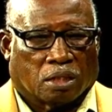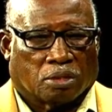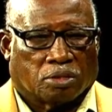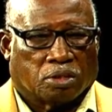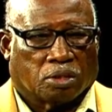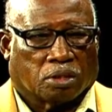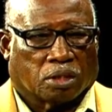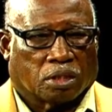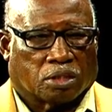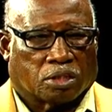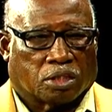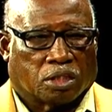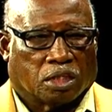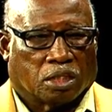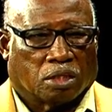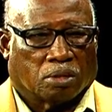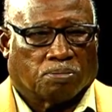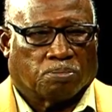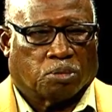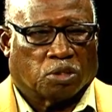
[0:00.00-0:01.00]
You could see
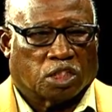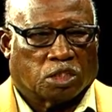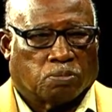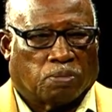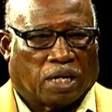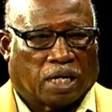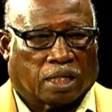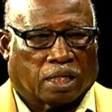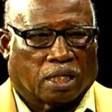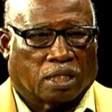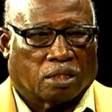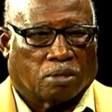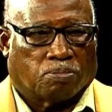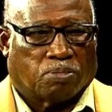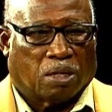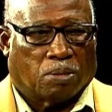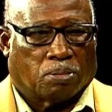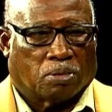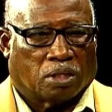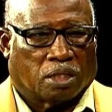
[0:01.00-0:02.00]
the pushback in the
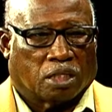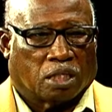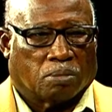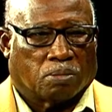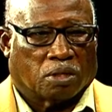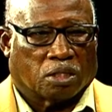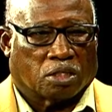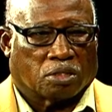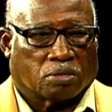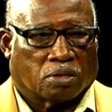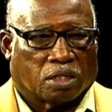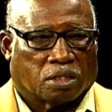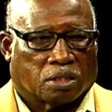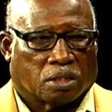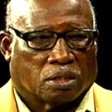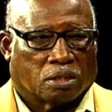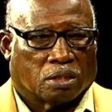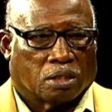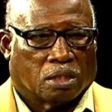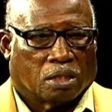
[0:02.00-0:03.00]
people in the
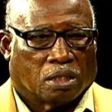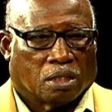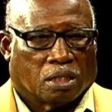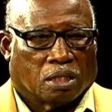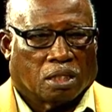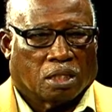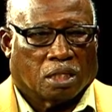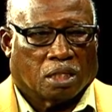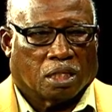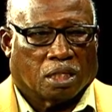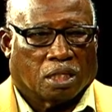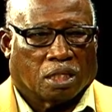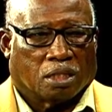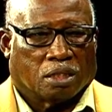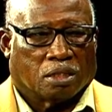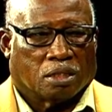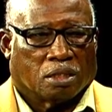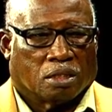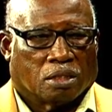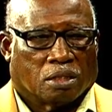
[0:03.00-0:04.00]
administration, and
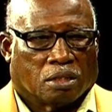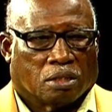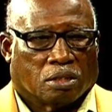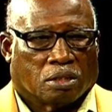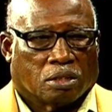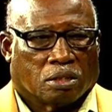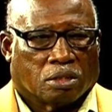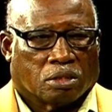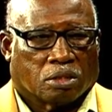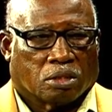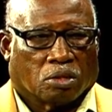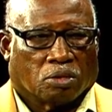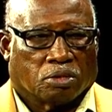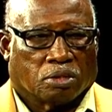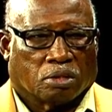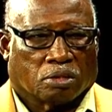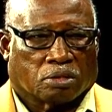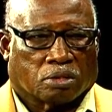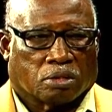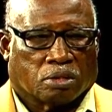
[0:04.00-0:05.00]
so
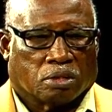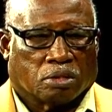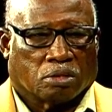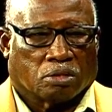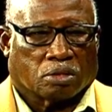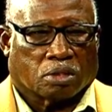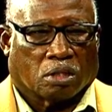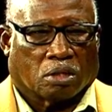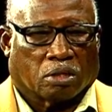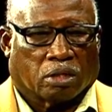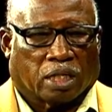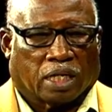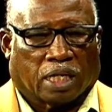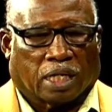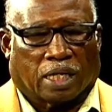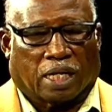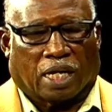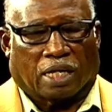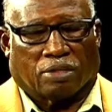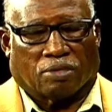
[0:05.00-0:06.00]
you sort of
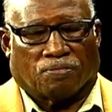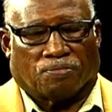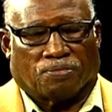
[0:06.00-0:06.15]
like got